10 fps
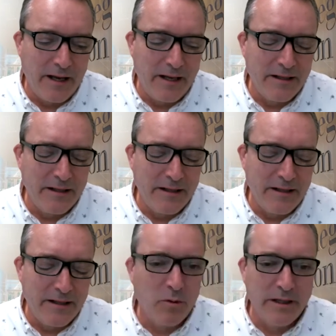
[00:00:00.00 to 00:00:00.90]
And
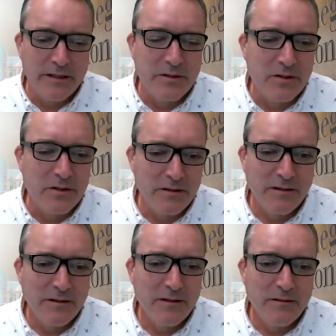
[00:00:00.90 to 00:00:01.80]
so it was,
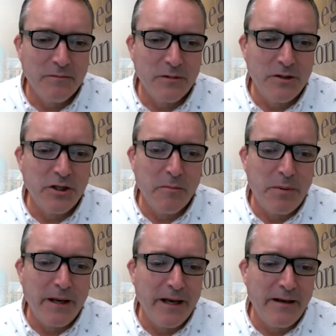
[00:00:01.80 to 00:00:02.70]
you jump
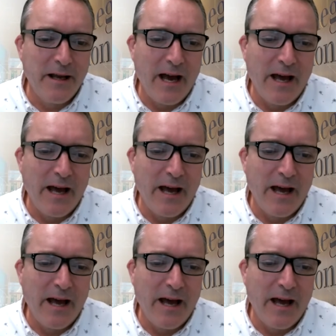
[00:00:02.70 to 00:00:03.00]
in,